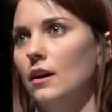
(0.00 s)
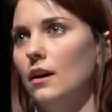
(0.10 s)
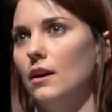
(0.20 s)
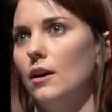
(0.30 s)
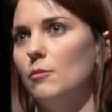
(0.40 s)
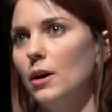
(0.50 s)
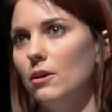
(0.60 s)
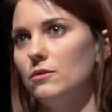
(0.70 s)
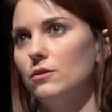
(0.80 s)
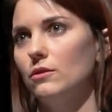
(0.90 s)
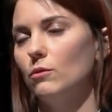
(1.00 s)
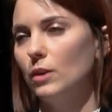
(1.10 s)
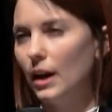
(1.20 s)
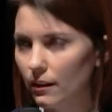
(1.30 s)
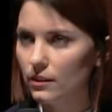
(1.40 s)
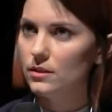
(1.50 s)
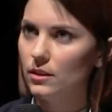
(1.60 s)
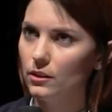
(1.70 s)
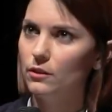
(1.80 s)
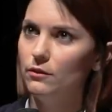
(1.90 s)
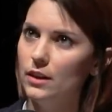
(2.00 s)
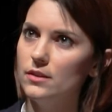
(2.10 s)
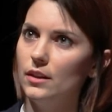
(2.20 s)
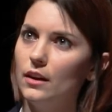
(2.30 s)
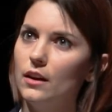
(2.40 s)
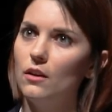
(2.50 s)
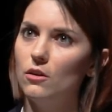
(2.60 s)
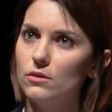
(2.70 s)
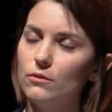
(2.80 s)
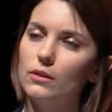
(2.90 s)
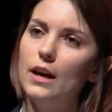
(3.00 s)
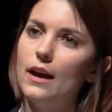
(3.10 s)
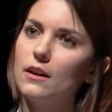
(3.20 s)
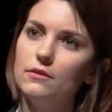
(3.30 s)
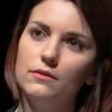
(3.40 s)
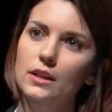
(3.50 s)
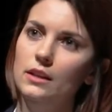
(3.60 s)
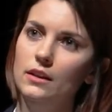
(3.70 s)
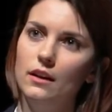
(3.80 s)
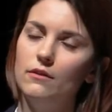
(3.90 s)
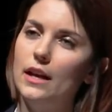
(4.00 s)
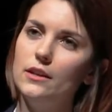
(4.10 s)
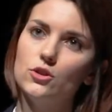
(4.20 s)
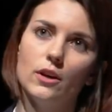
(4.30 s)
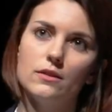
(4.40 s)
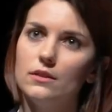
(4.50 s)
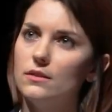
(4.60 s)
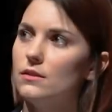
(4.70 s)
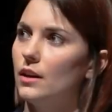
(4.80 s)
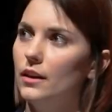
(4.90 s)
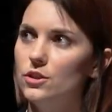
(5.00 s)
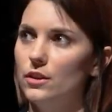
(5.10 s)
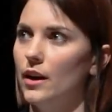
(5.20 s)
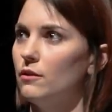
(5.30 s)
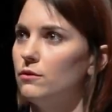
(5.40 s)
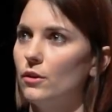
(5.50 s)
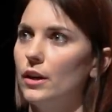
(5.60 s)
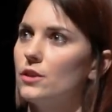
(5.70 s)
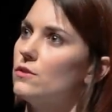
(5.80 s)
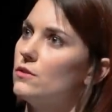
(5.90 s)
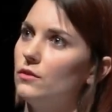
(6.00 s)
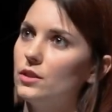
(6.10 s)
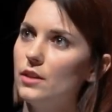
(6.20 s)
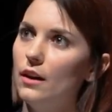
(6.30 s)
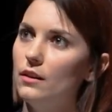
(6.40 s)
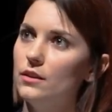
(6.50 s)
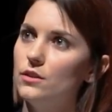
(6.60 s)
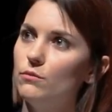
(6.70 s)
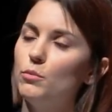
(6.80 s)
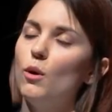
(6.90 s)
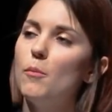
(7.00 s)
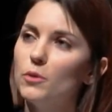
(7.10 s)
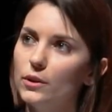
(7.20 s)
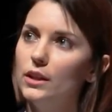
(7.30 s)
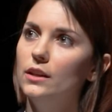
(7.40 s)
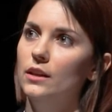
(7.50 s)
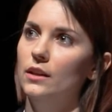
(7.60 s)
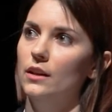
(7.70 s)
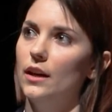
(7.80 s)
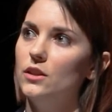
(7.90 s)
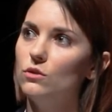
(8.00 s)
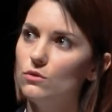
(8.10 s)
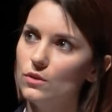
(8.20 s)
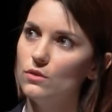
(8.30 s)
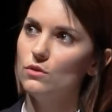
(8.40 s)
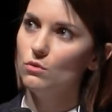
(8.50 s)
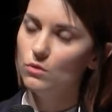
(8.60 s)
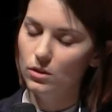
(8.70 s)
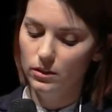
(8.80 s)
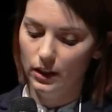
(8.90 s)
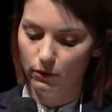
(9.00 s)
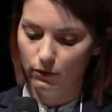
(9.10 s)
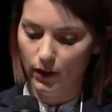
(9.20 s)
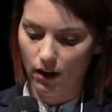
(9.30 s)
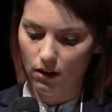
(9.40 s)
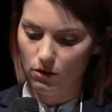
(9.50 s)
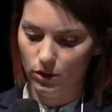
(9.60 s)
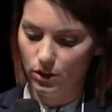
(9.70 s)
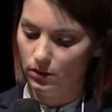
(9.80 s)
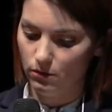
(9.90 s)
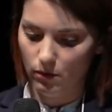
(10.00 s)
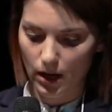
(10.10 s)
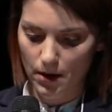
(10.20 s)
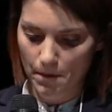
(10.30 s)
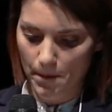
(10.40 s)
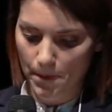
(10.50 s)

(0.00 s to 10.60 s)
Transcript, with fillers: uh, about the realities that they're facing, and also the lack of of any trust that society should have for Correctional Service Canada to properly use this tool in a fair or just way.